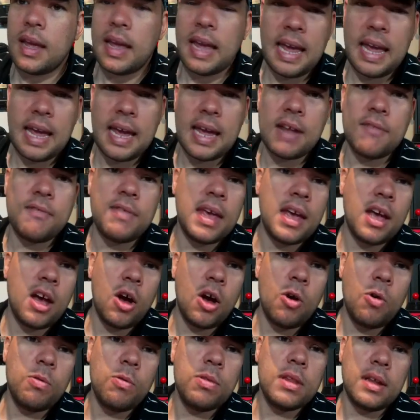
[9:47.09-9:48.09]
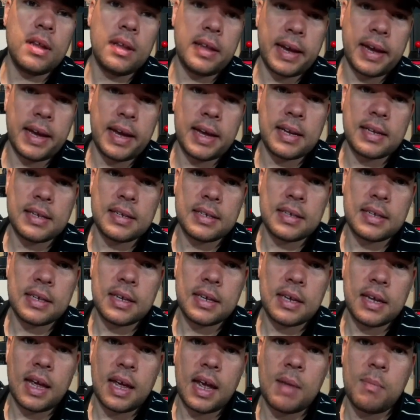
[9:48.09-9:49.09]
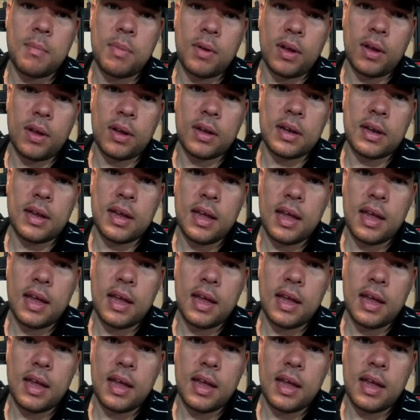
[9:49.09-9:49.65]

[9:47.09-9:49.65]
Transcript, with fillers: And if they own the land and building